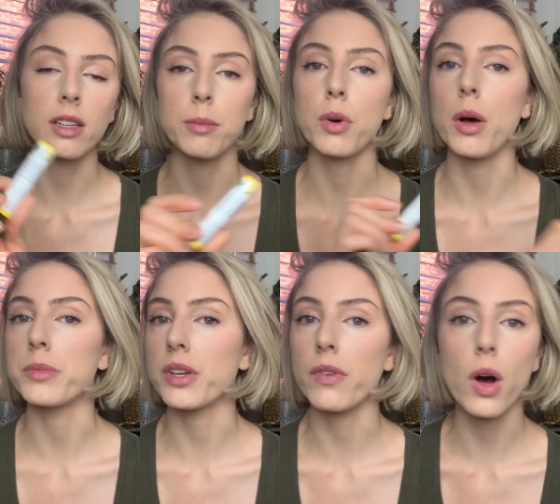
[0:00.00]
lip
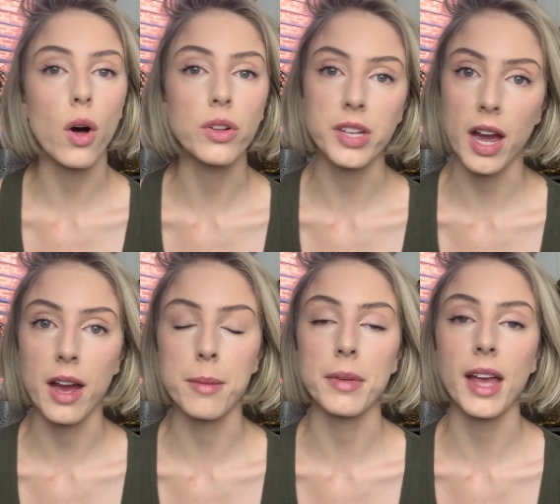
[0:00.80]
balms of all
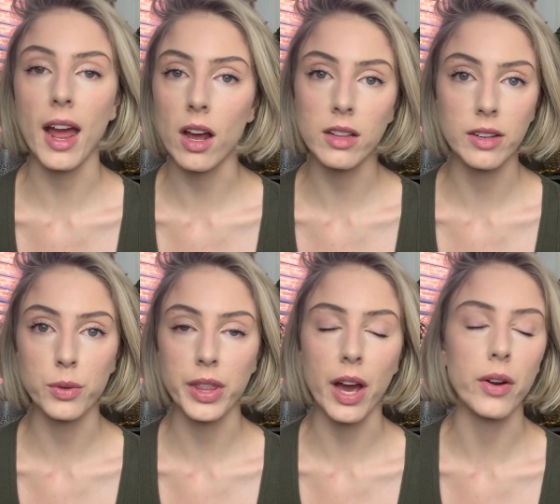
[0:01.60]
time. Cannot live
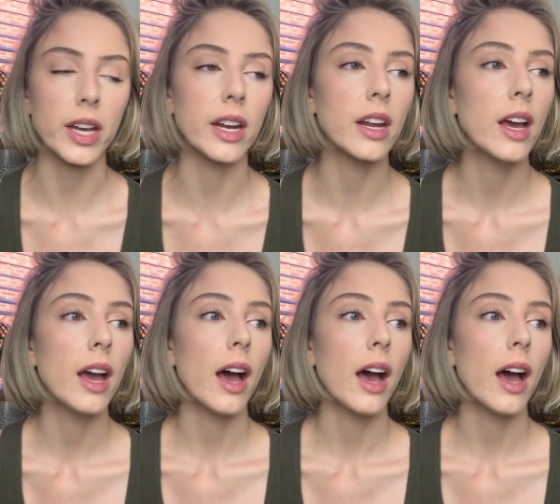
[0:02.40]
without it.